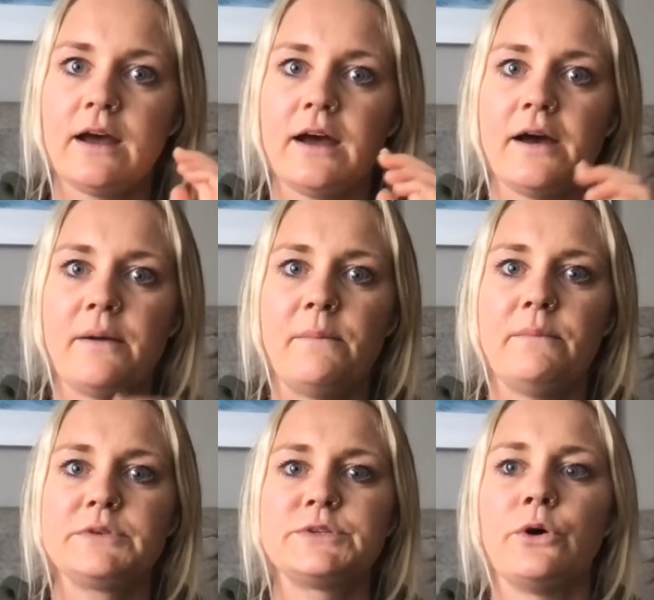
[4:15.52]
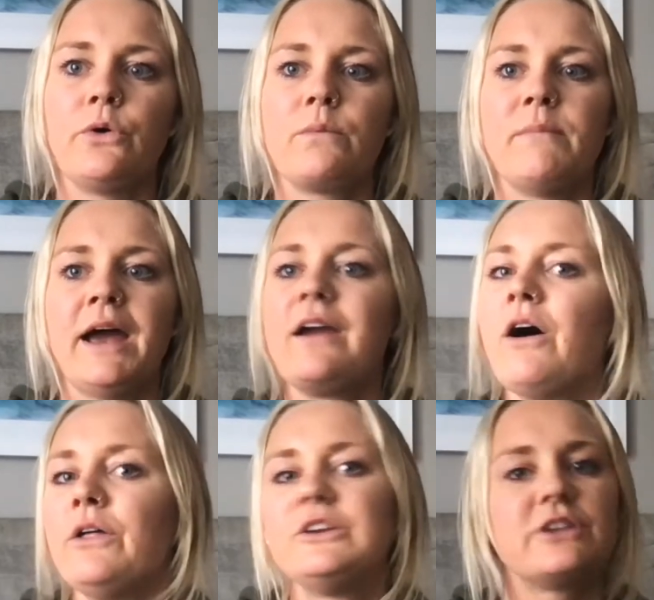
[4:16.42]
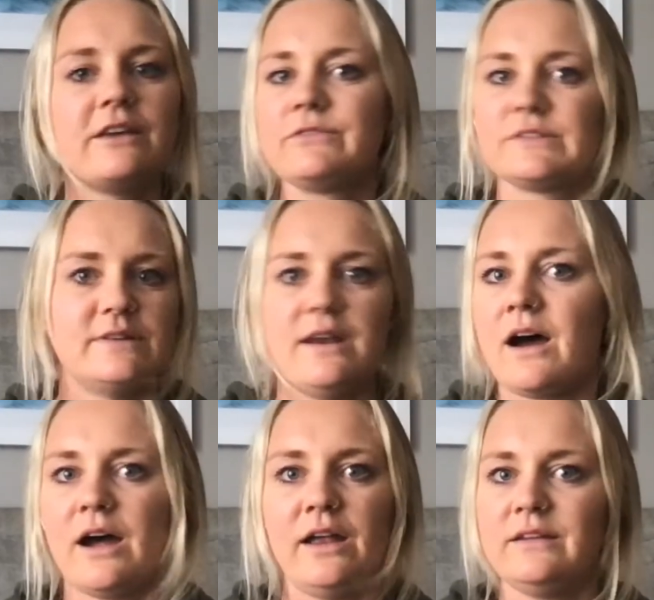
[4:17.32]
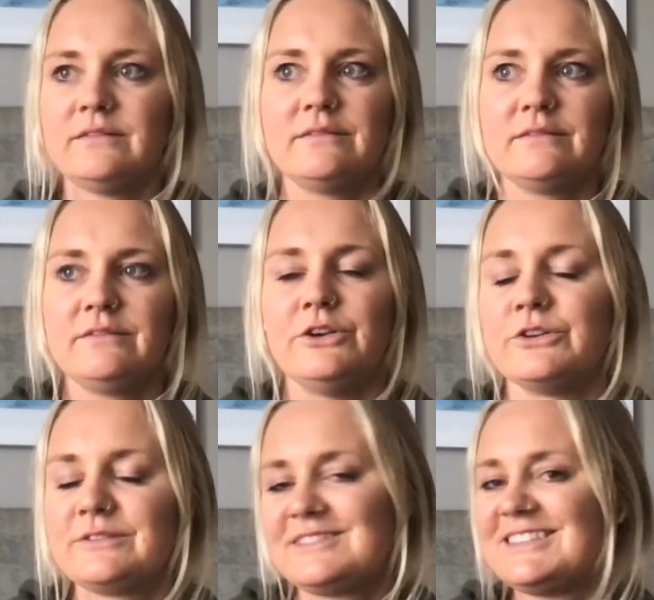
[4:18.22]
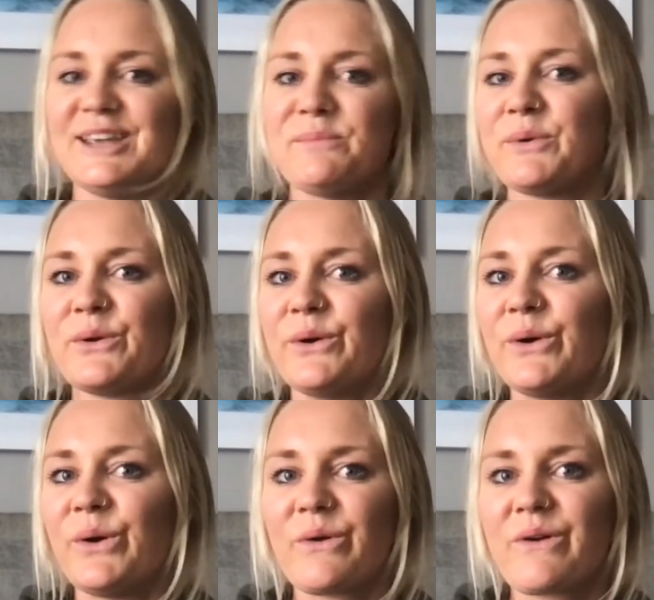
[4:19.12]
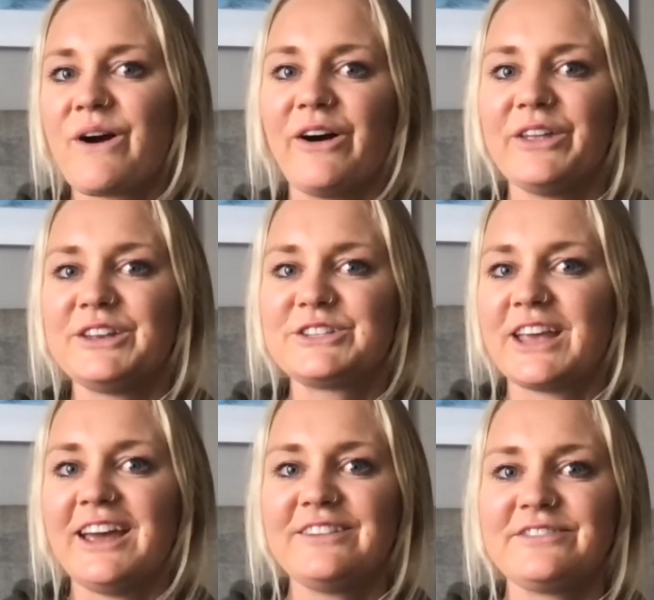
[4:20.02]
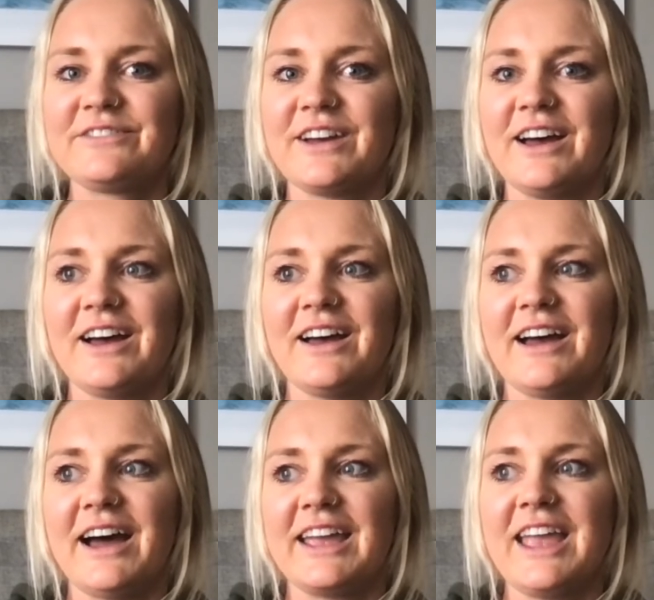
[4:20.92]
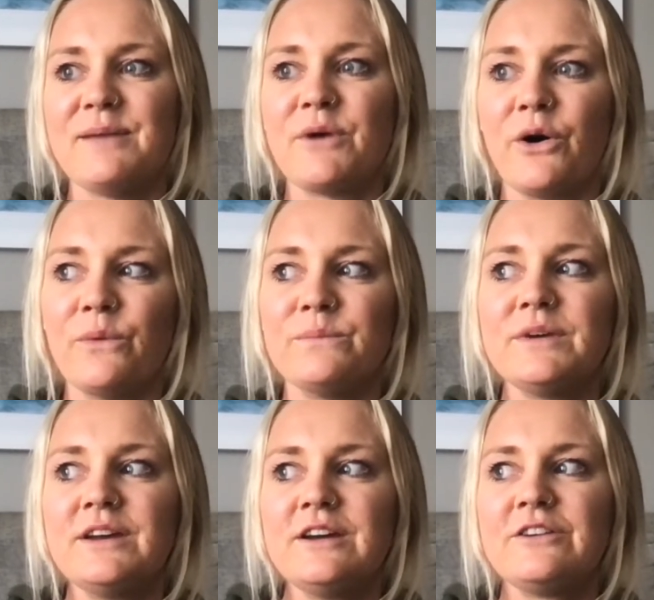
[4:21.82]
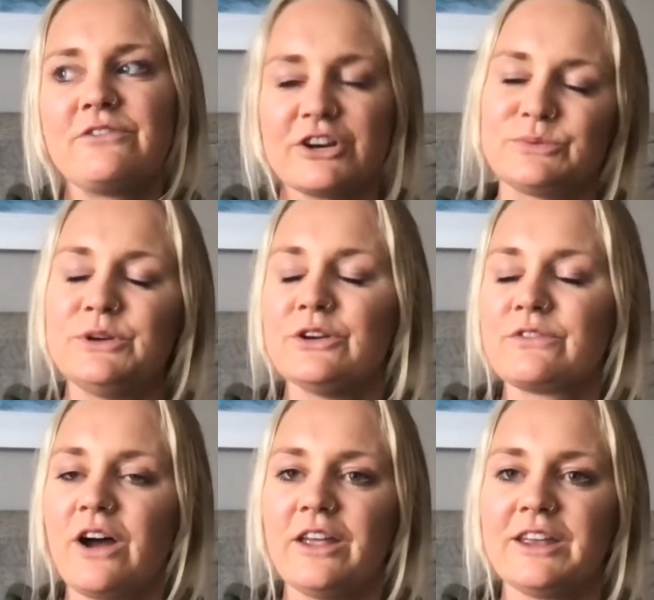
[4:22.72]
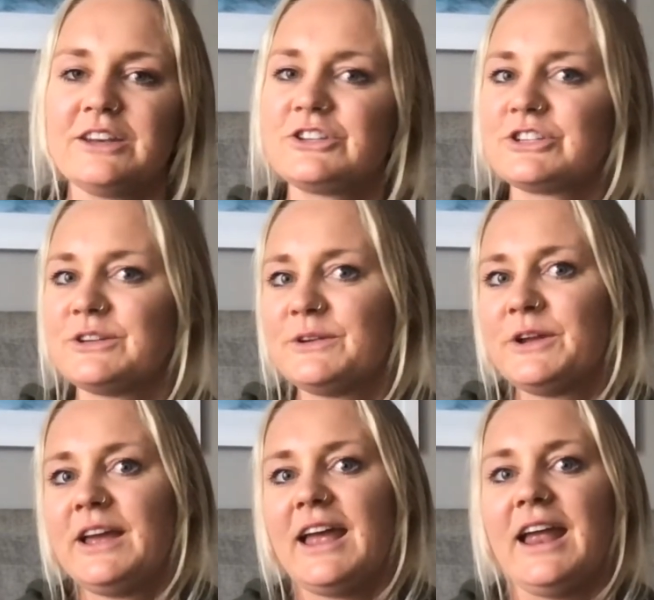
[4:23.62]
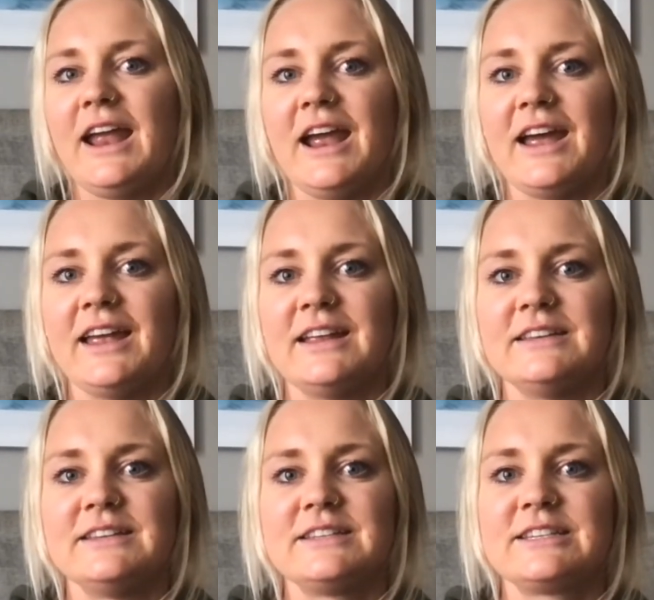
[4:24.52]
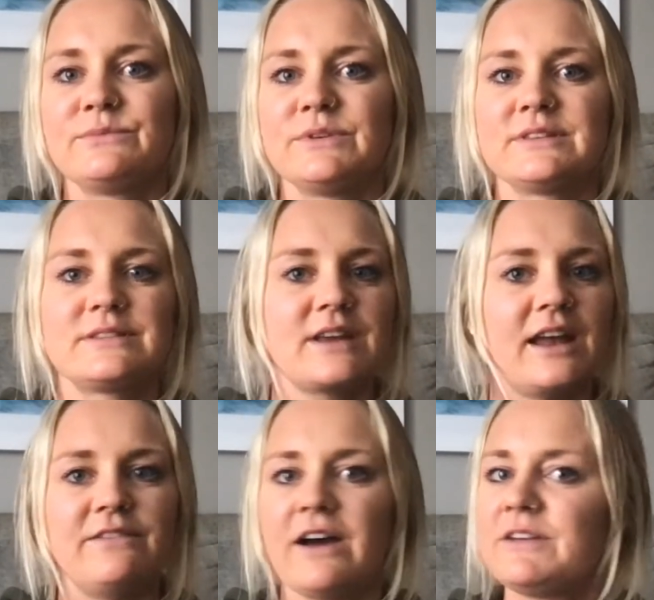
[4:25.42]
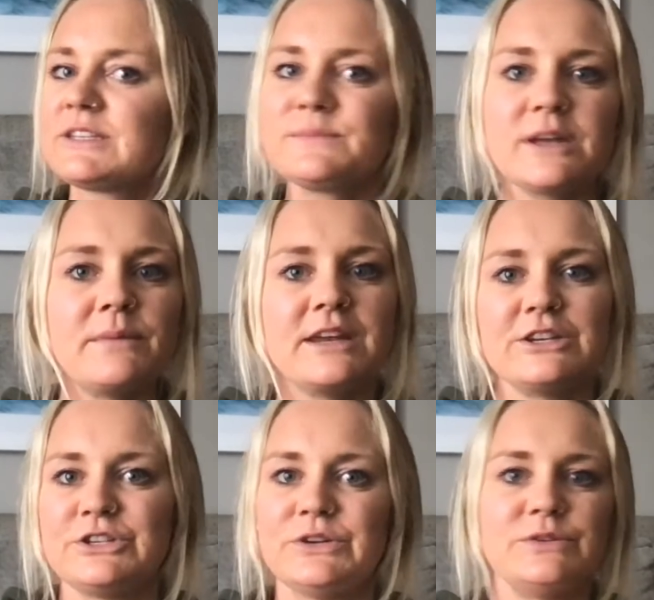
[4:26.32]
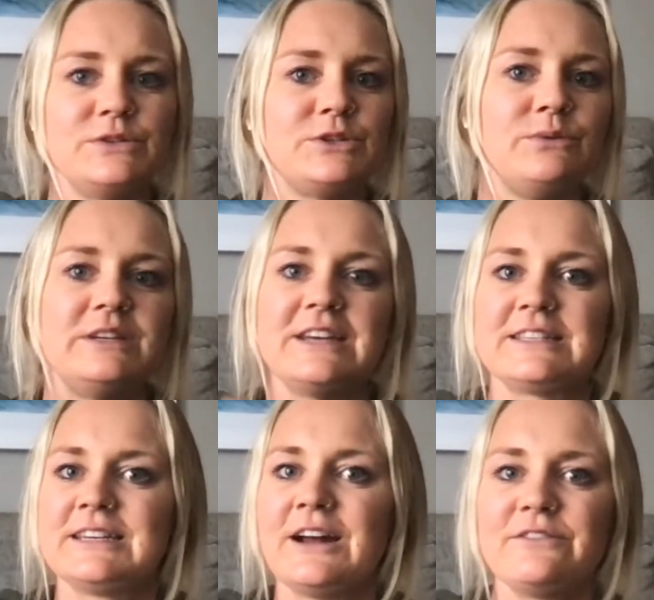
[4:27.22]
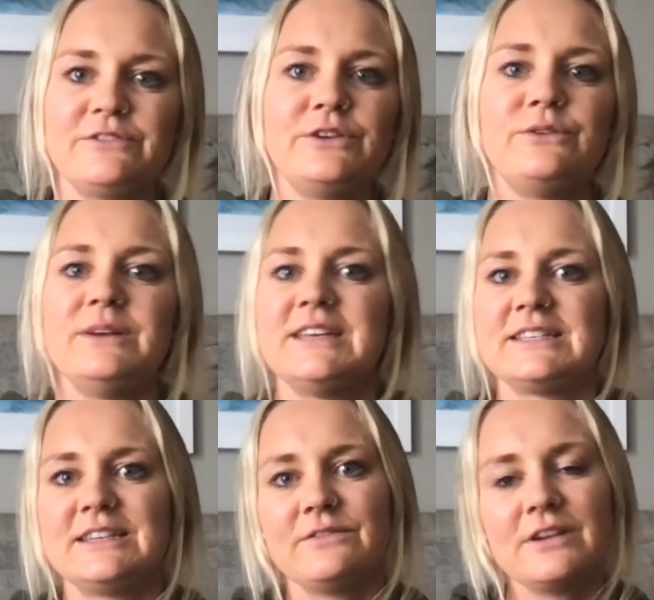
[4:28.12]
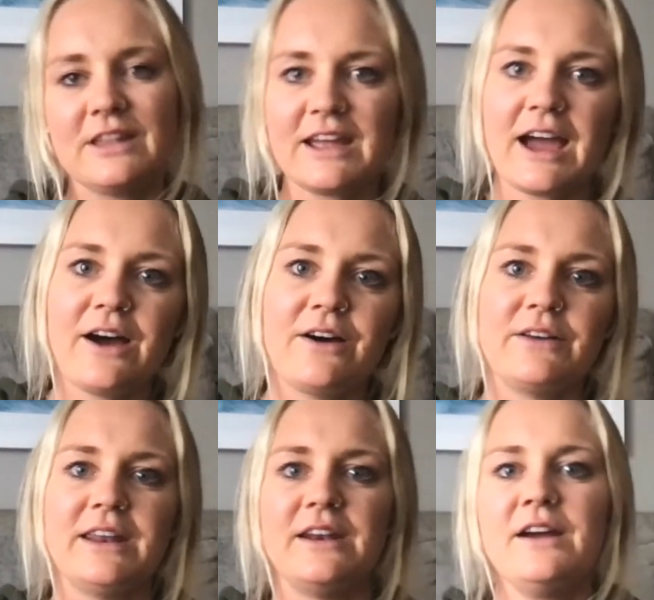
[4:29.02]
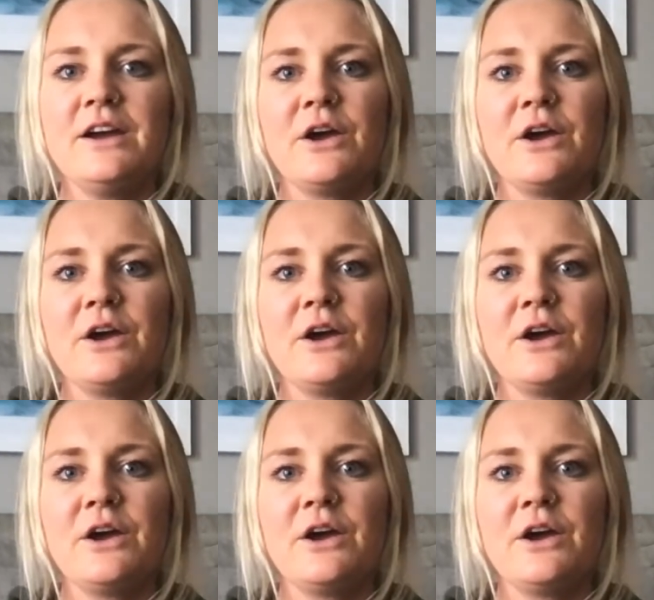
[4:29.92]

So my college life was not your typical college life. I came home freshman year of college and was kind of having some stomach issues. And so we tested out food, we tested everything out. And